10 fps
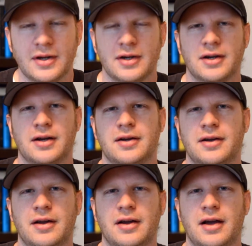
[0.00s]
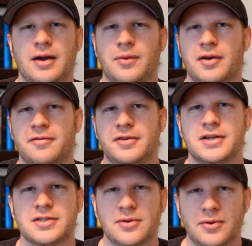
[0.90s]
I want to
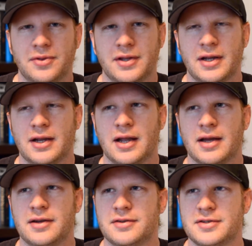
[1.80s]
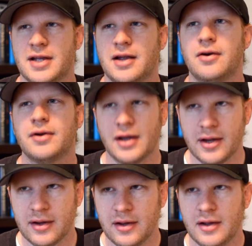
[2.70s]
finish the whole thing and say,
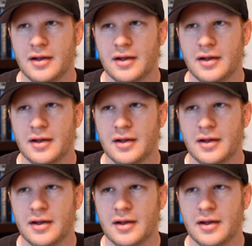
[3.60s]
okay,